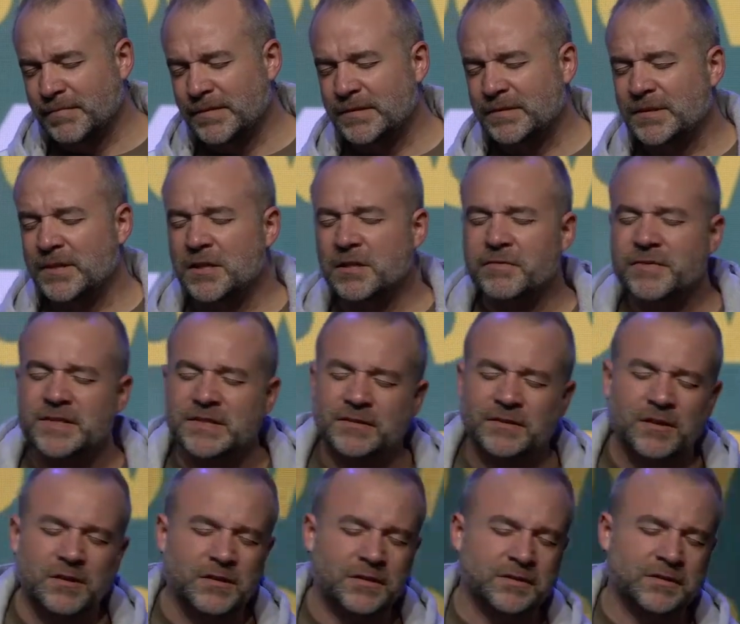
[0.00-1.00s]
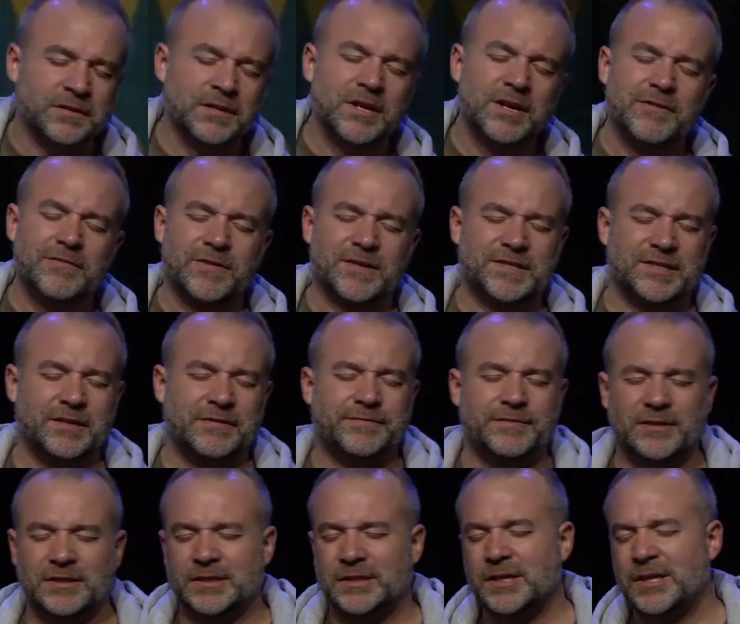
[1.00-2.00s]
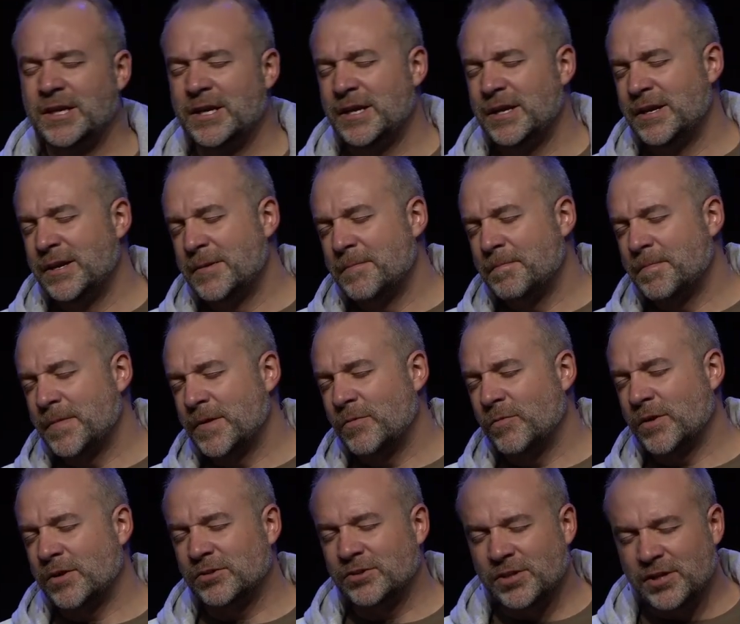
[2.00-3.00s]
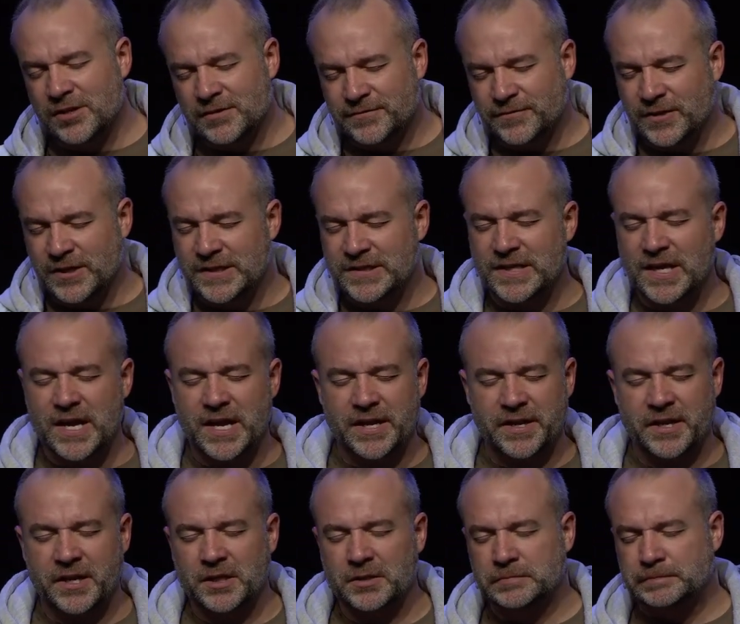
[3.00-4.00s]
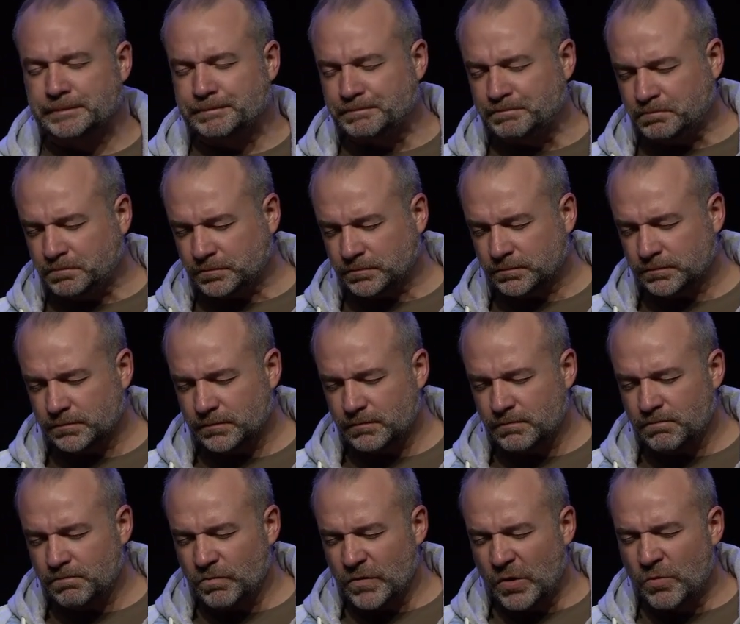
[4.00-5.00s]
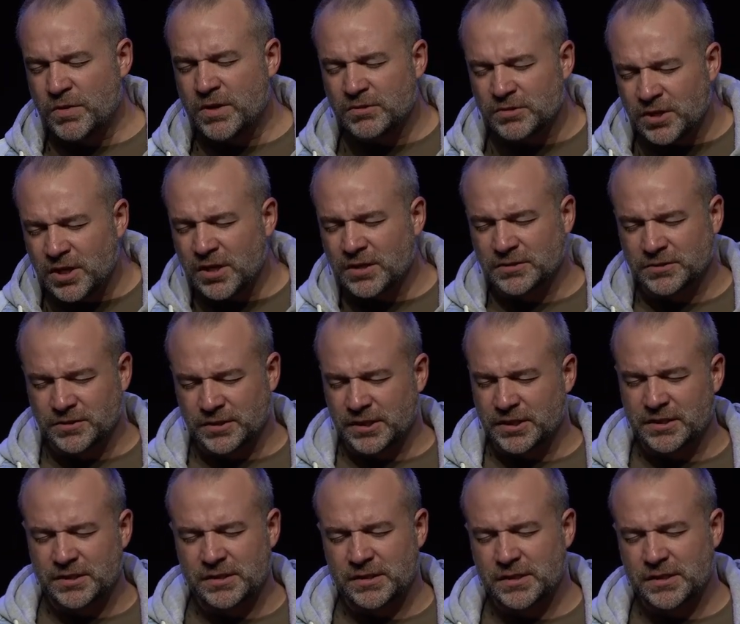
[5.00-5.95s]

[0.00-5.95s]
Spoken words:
none of us long for suffering. We don't long for anxiety. We don't long, Lord,